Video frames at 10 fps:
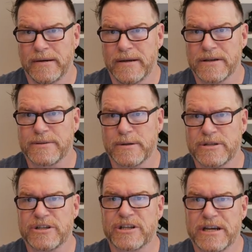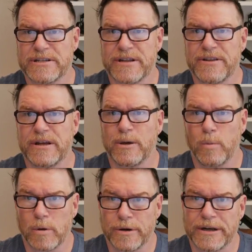It's the most disgusting thing in the
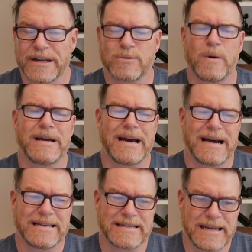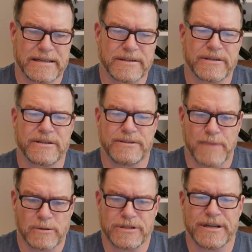world, and that's why I say that this is the
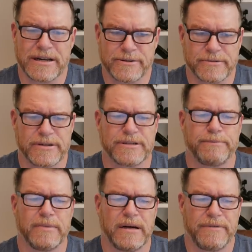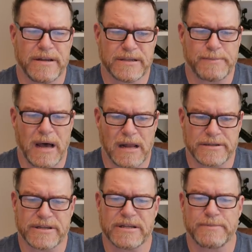most dangerous of his
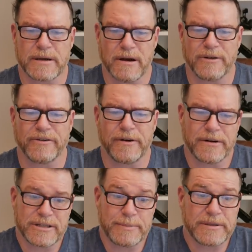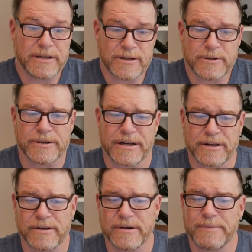policies, because there is the potential that
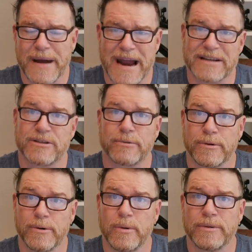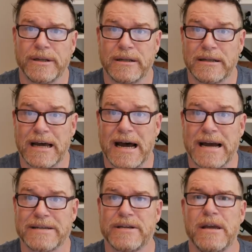it could pass through the
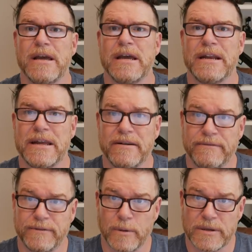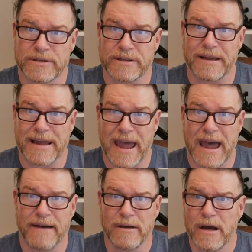lies and influence that they
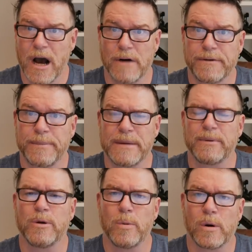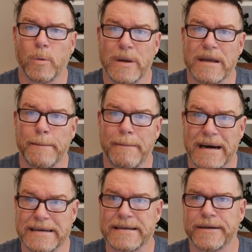have over people who are
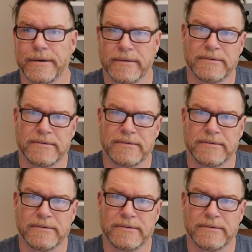weak-minded.